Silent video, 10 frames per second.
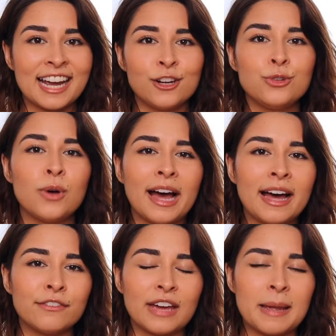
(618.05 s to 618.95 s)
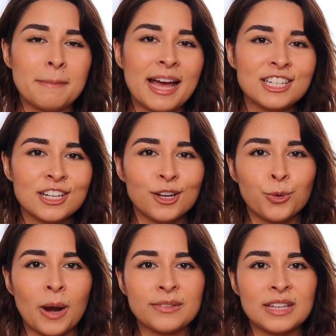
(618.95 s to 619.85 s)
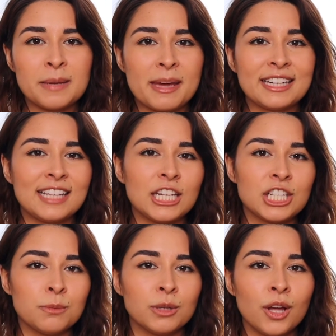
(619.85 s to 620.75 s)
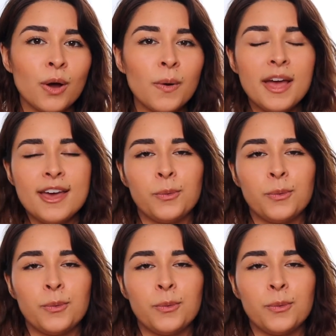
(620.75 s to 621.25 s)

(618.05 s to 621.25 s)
I do have a magic grounding meditation below